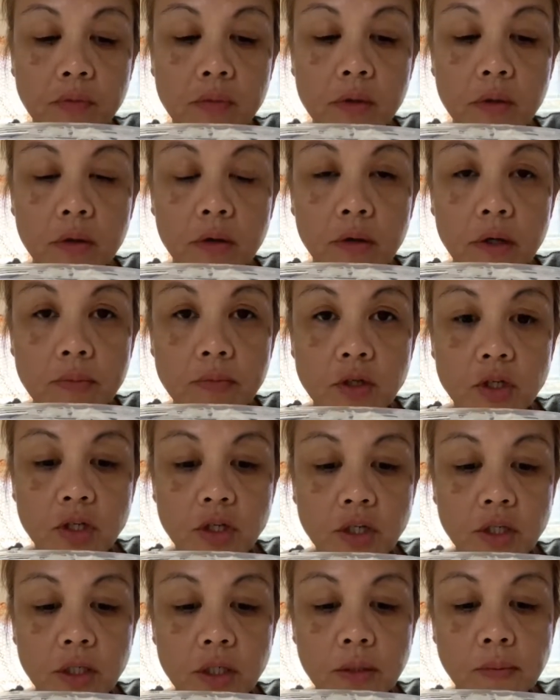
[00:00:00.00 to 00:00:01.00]
cream
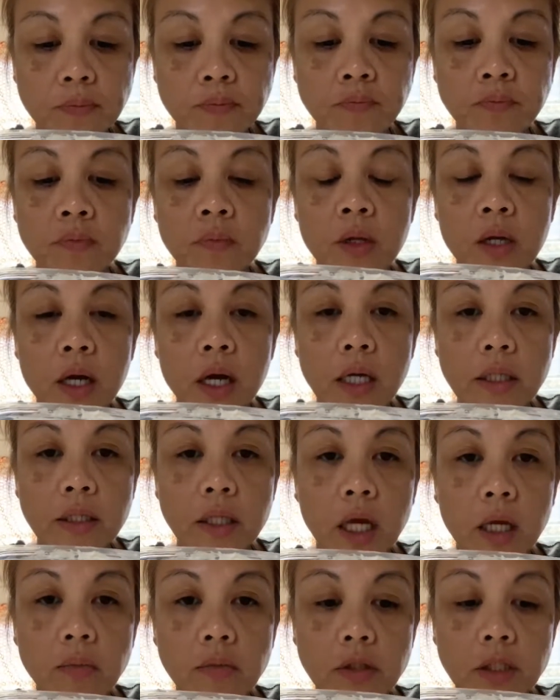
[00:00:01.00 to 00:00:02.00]
cheese, a
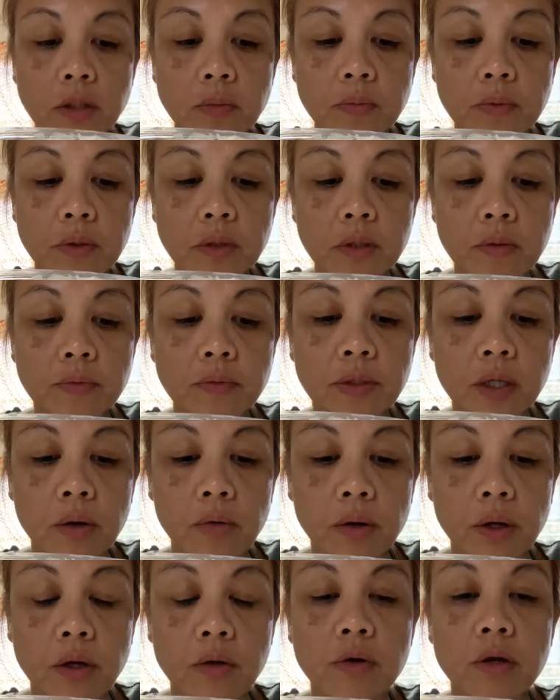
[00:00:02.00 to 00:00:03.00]
tablespoon of
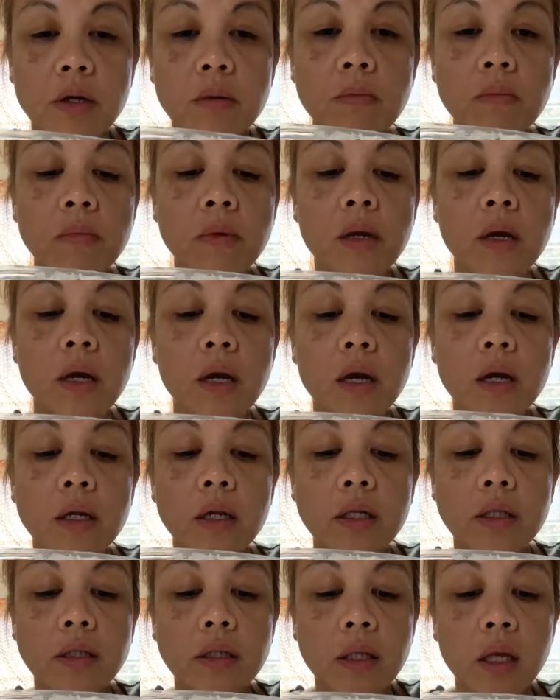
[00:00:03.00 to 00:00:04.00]
sour cream, and
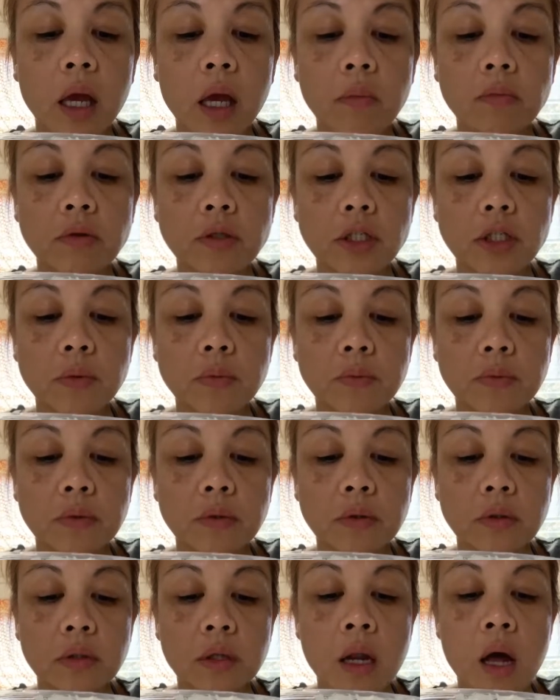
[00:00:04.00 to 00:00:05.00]
a
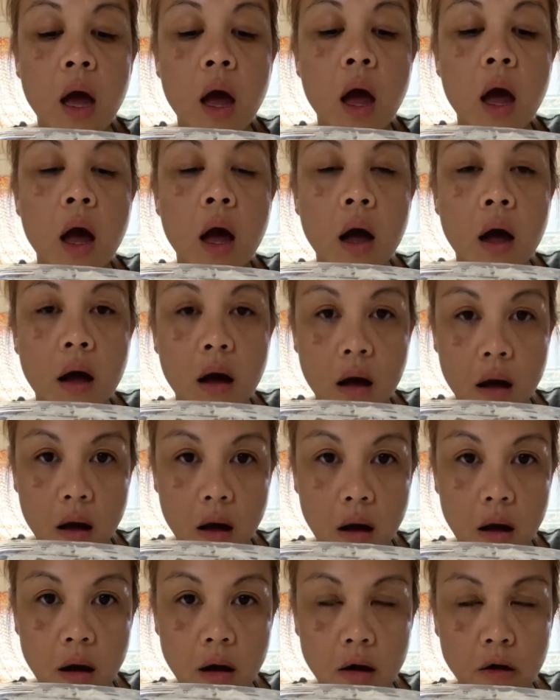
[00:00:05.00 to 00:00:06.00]
tablespoon
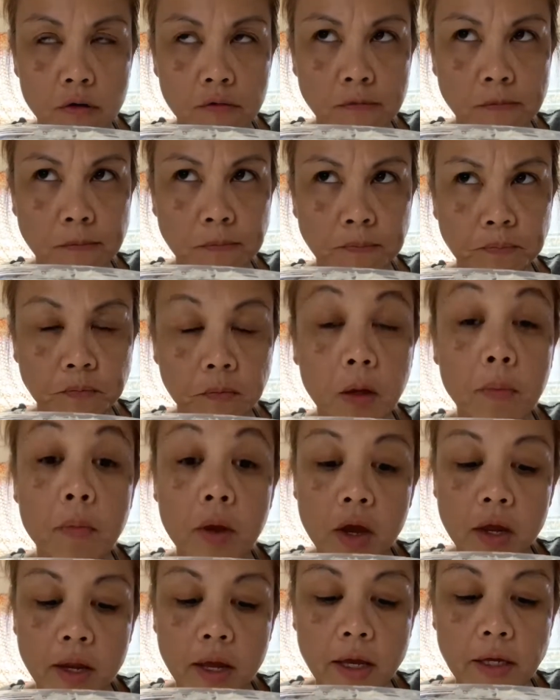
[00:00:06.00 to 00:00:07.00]
of
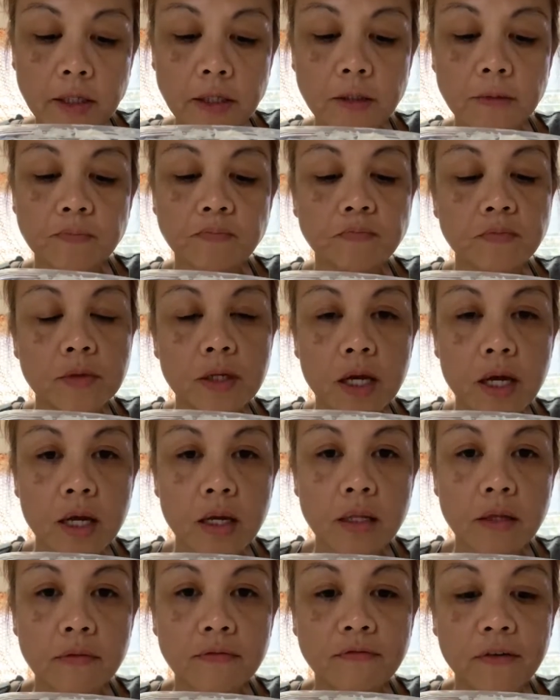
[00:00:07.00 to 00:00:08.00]
mayonnaise,
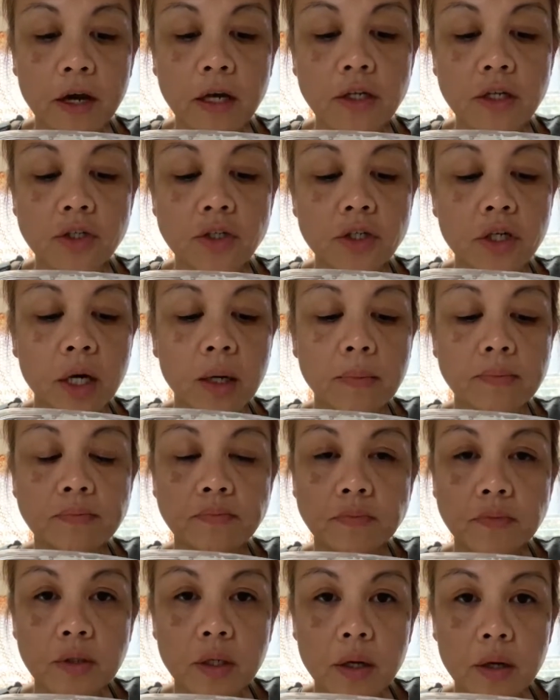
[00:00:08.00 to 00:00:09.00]
and finely chopped
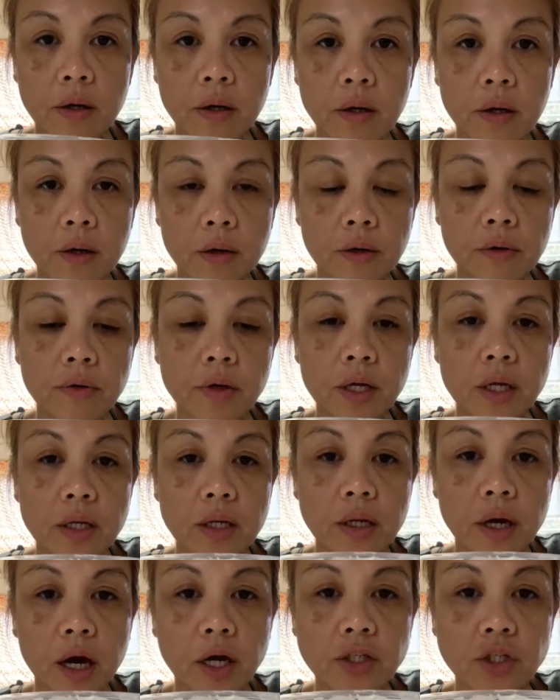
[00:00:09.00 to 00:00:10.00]

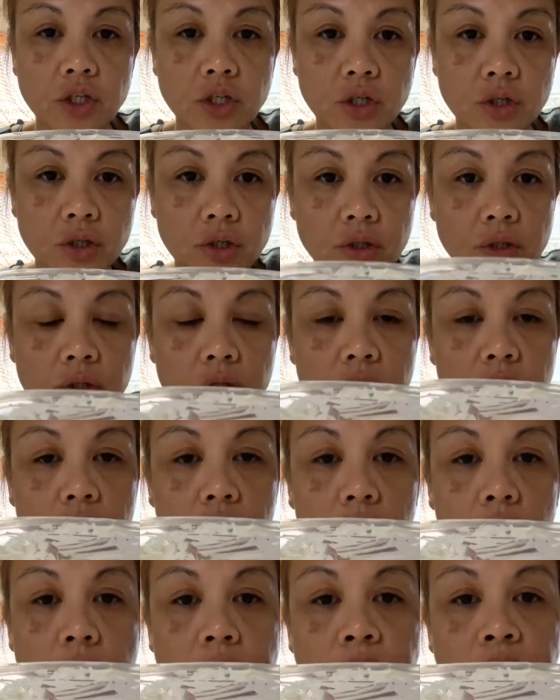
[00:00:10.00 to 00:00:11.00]
green onions.
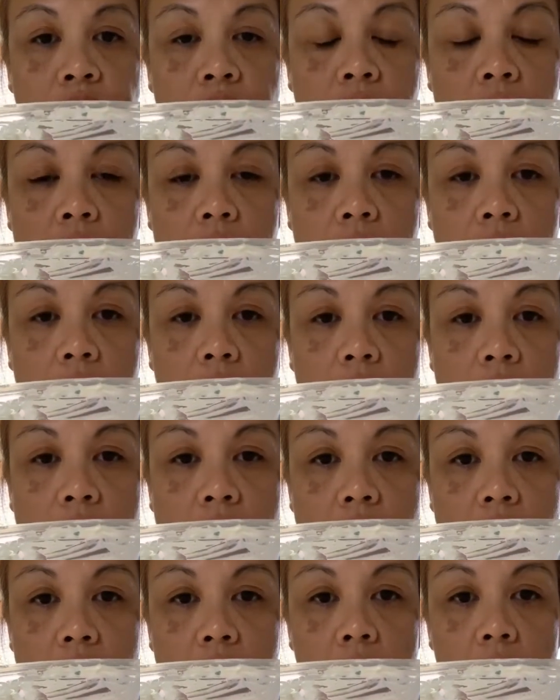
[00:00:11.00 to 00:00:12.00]
So
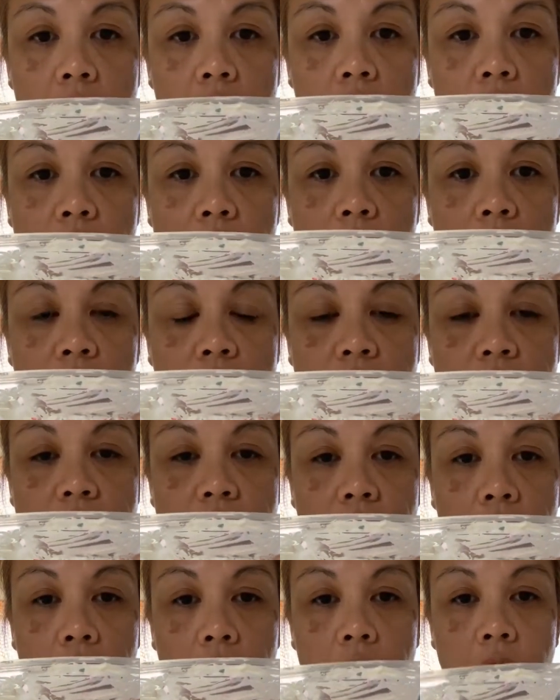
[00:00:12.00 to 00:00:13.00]
that's all we have in
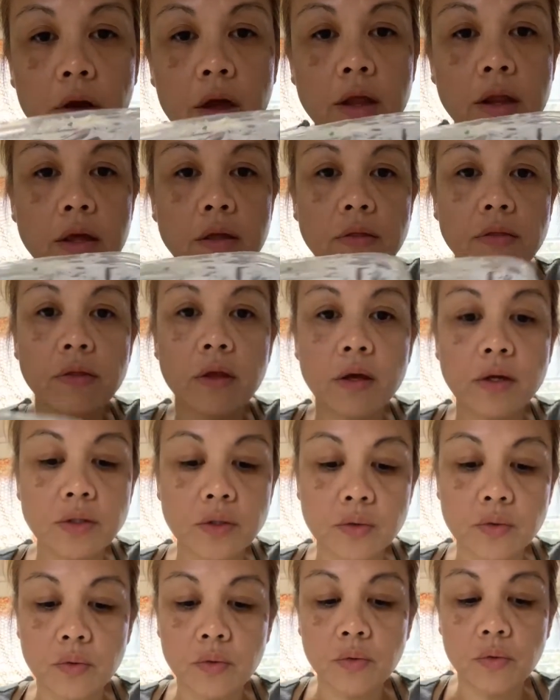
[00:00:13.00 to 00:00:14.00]
there, and it tastes
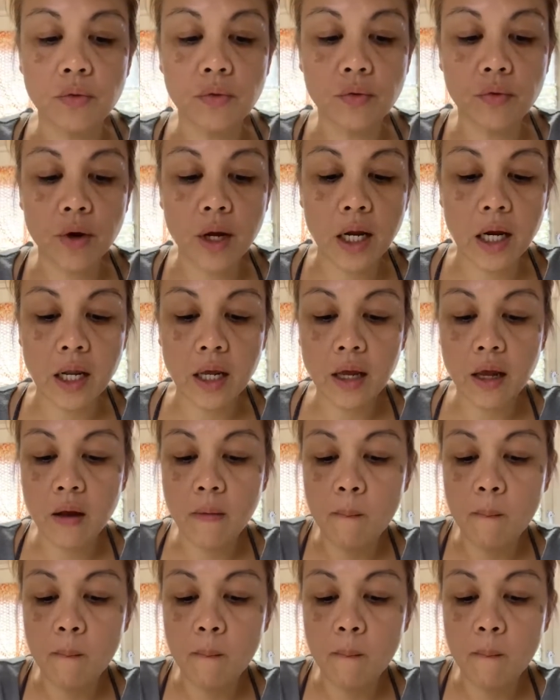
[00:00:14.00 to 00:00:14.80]
really